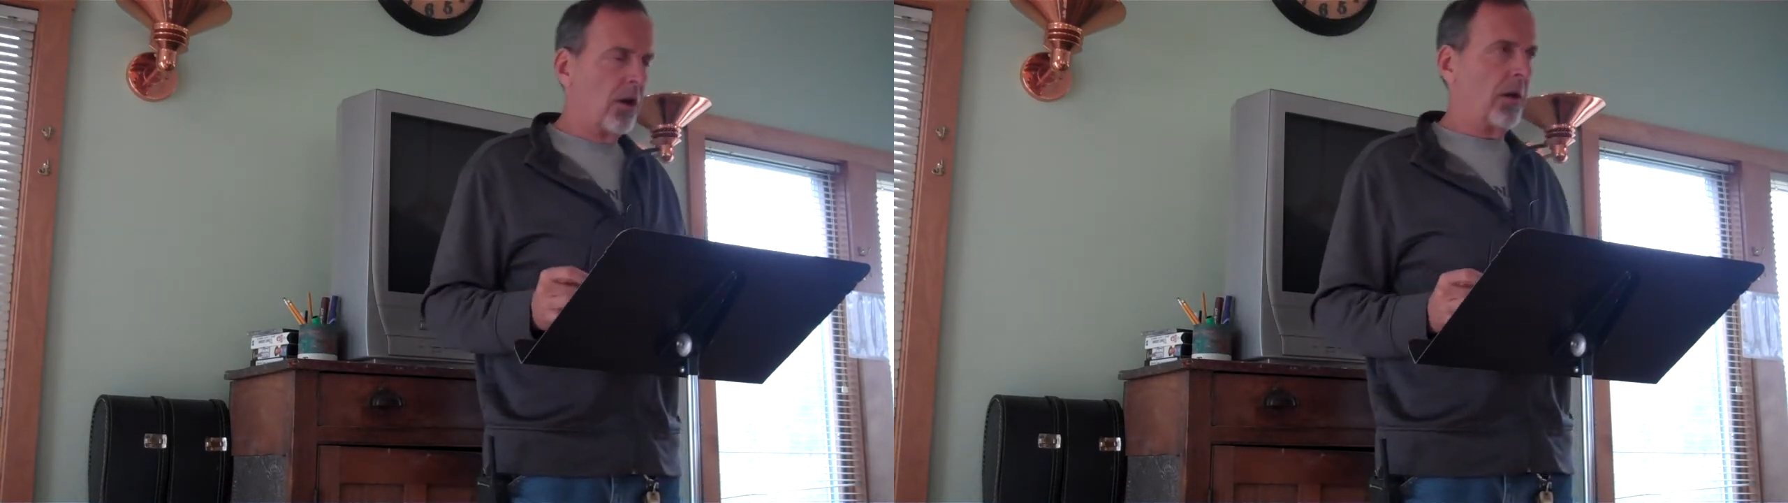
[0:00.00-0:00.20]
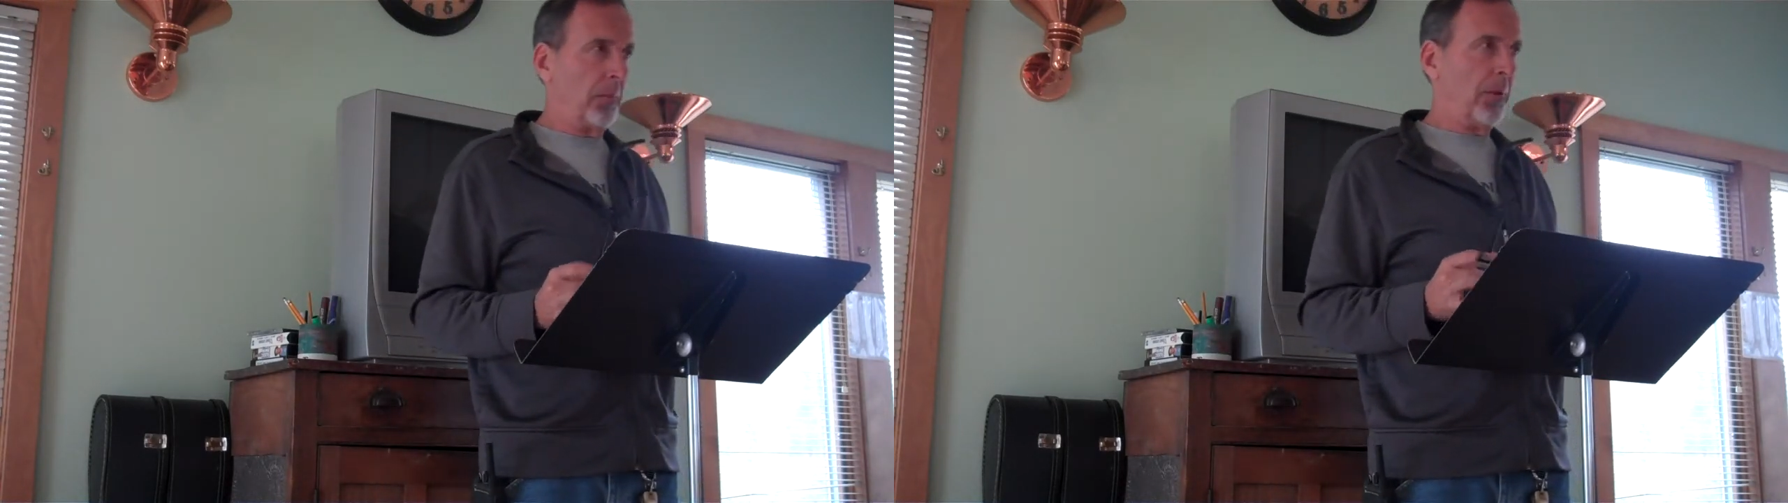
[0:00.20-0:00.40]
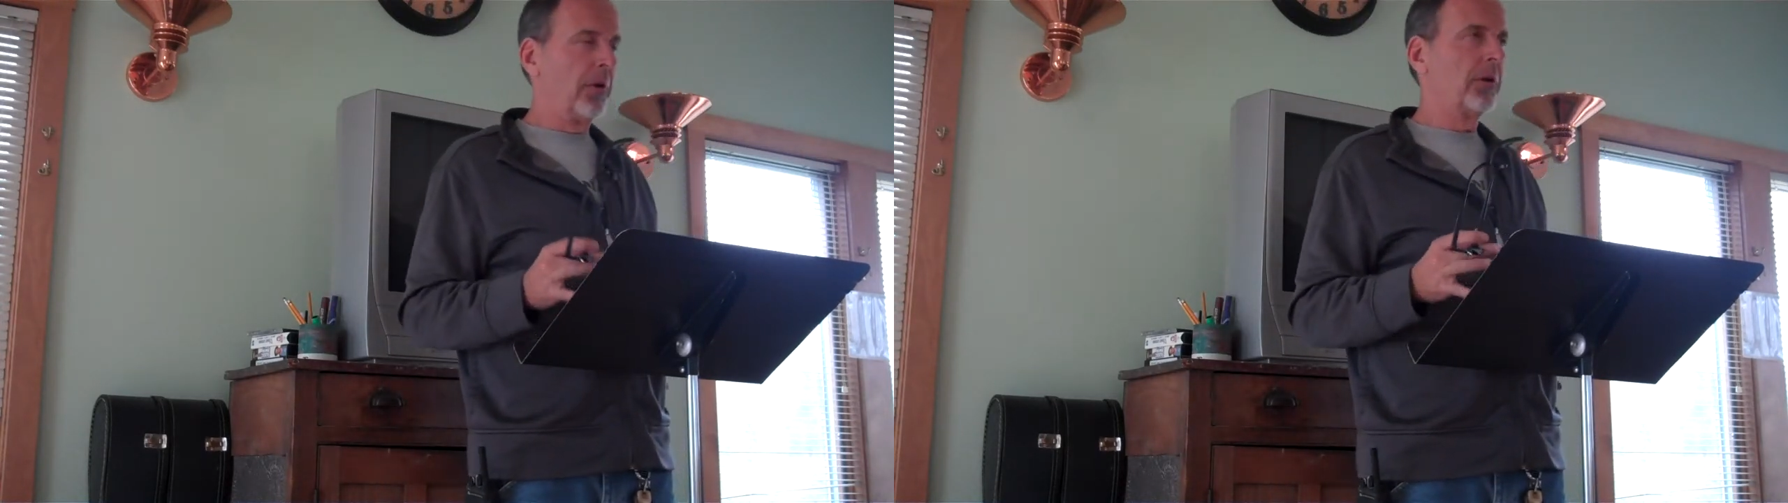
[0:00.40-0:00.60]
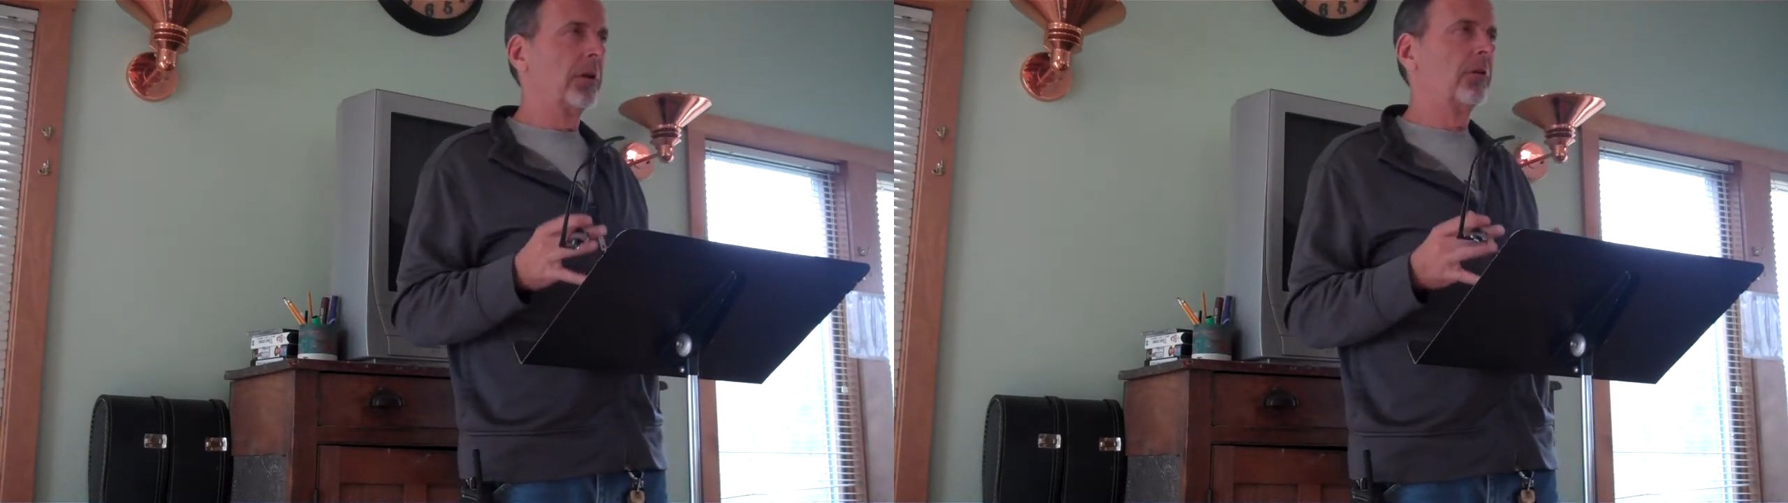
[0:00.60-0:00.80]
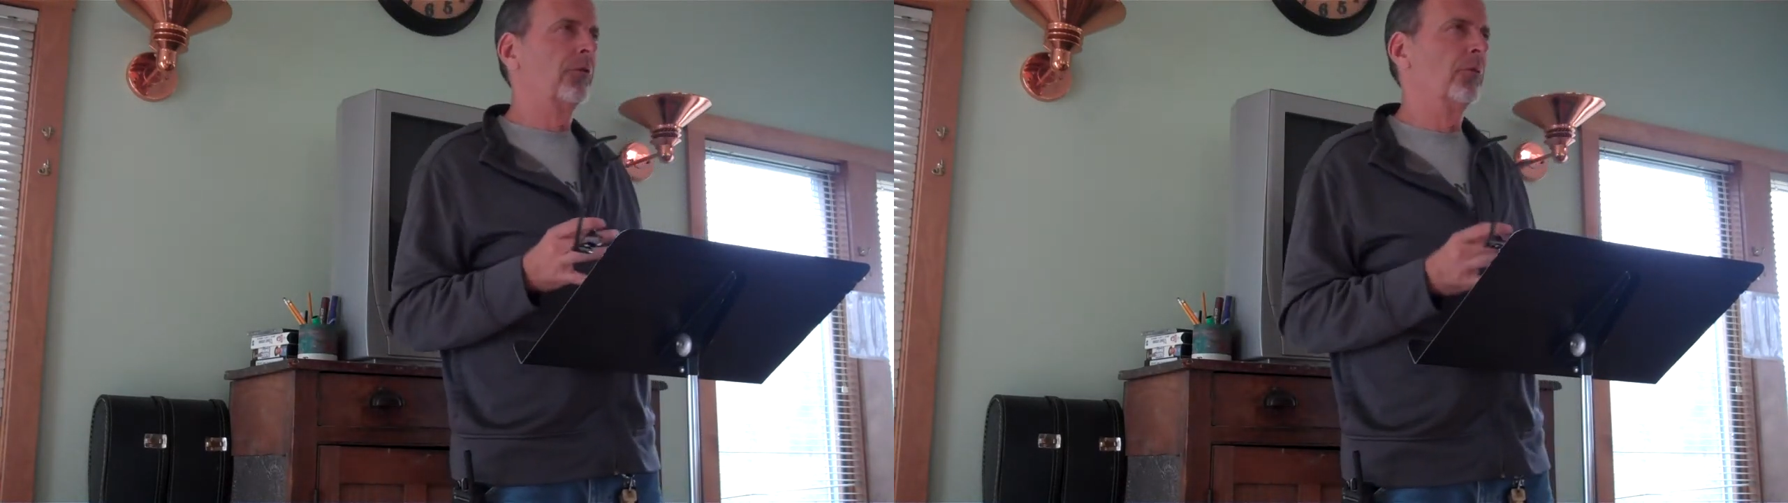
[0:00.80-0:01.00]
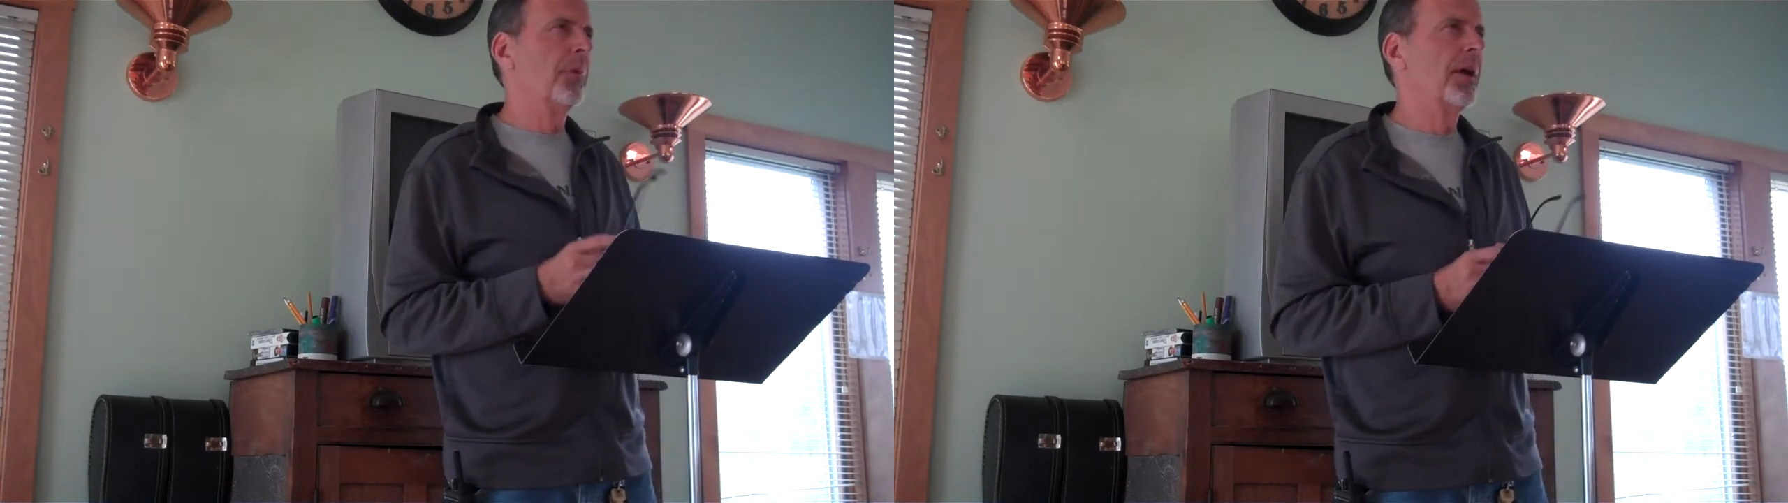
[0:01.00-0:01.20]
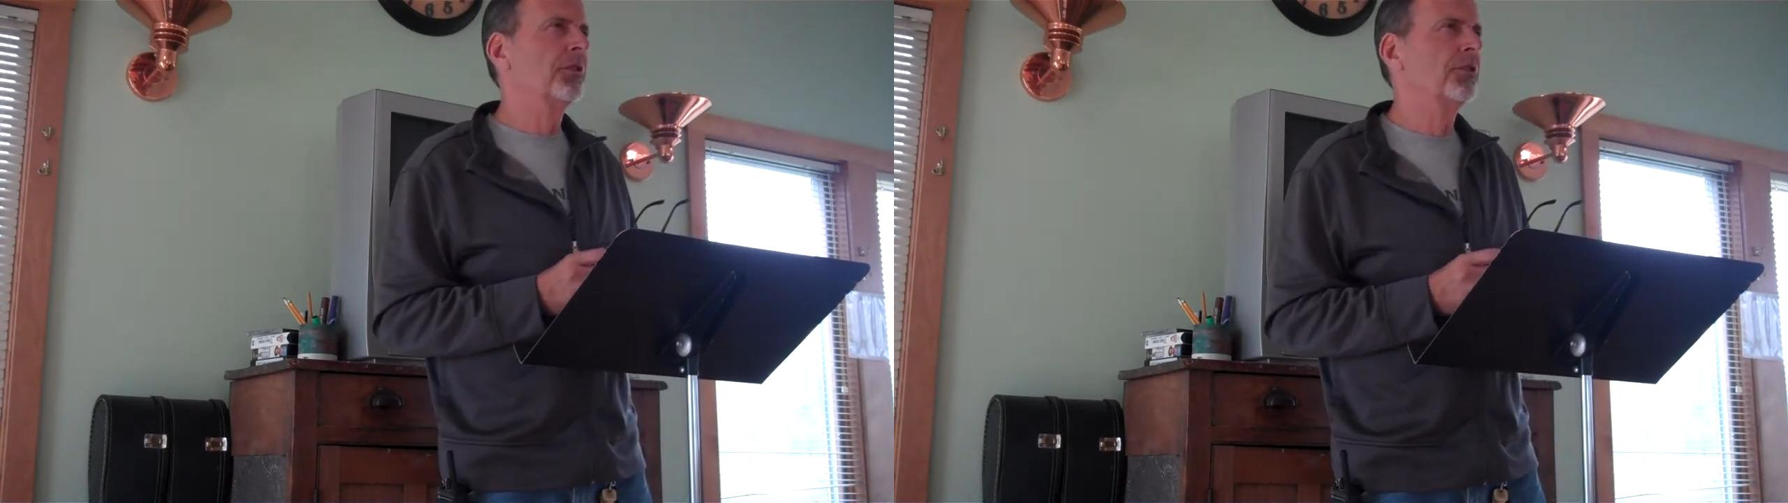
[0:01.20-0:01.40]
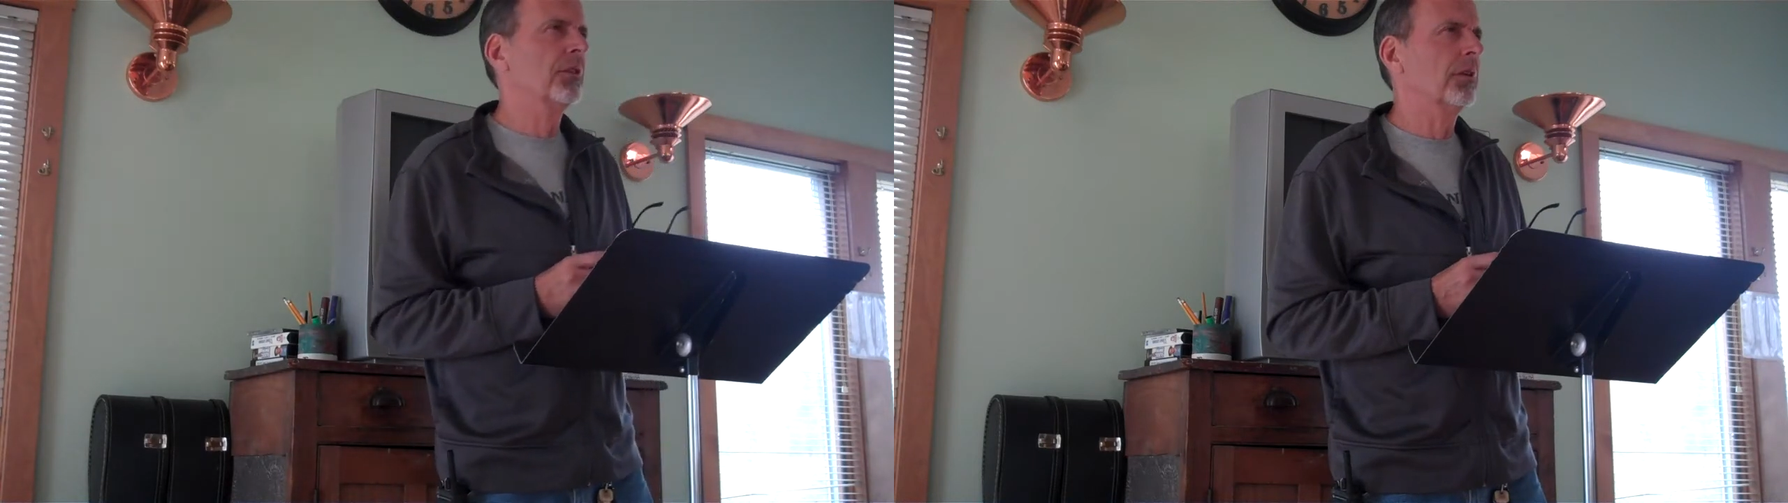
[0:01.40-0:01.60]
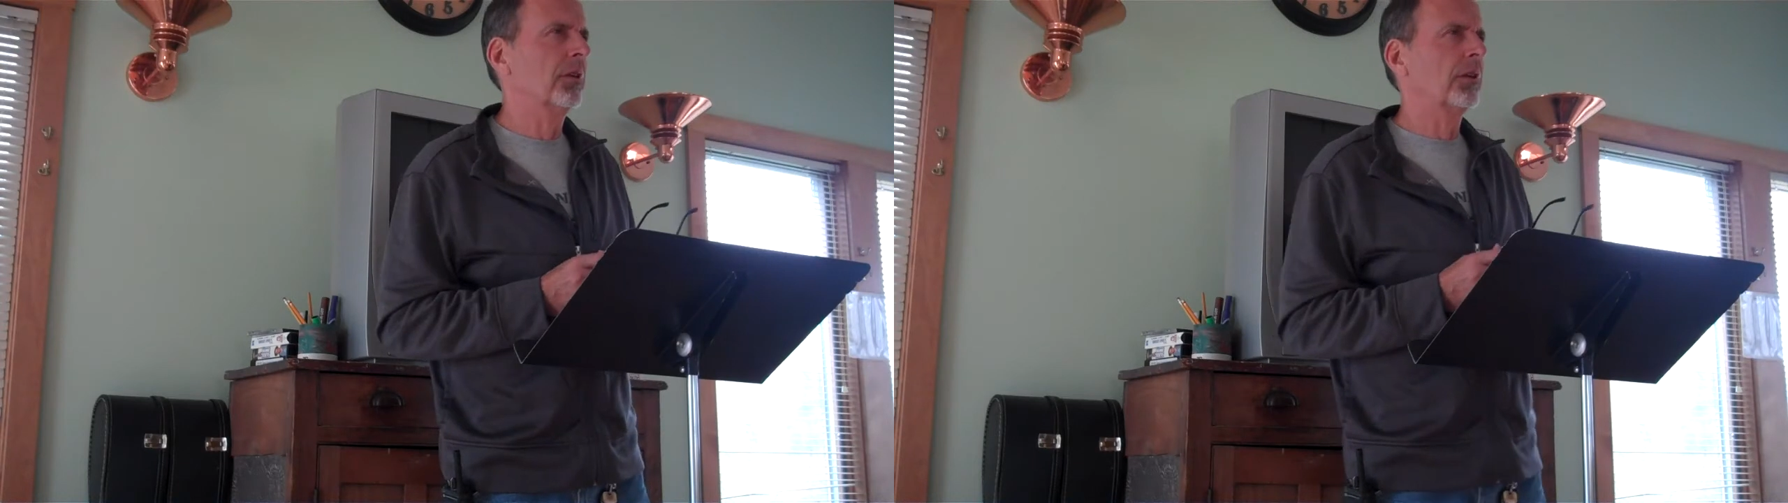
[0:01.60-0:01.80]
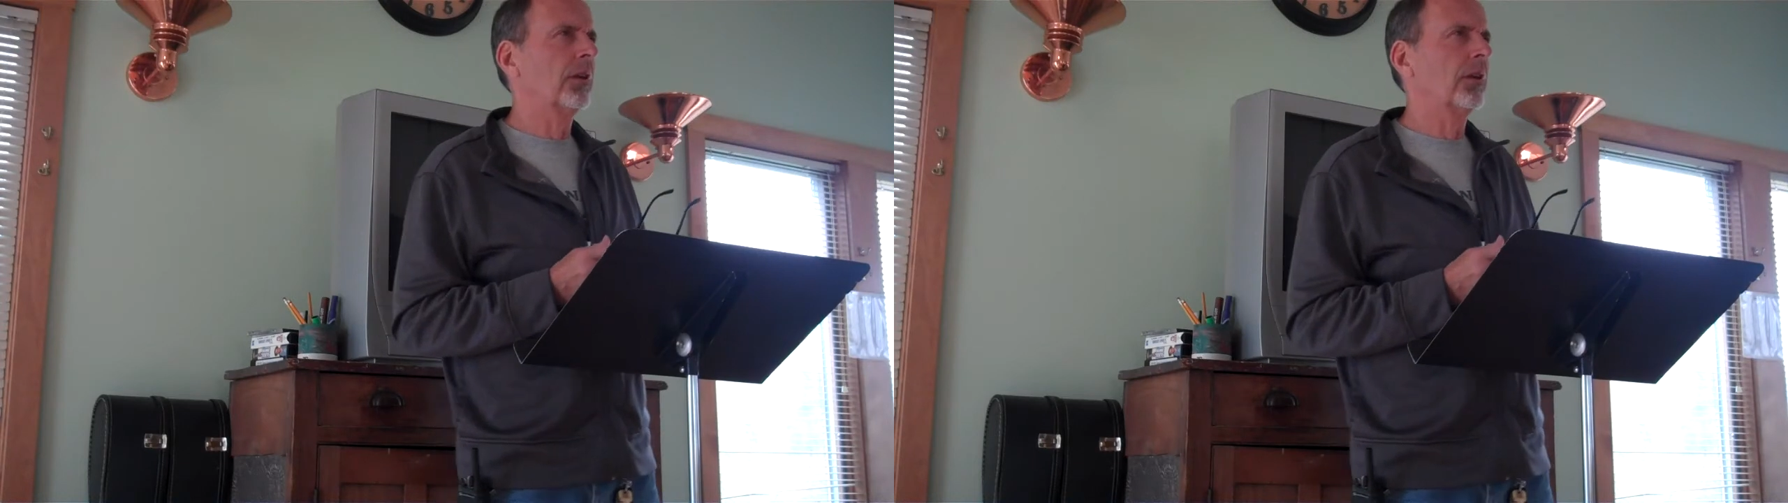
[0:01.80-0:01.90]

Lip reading: on pertinent information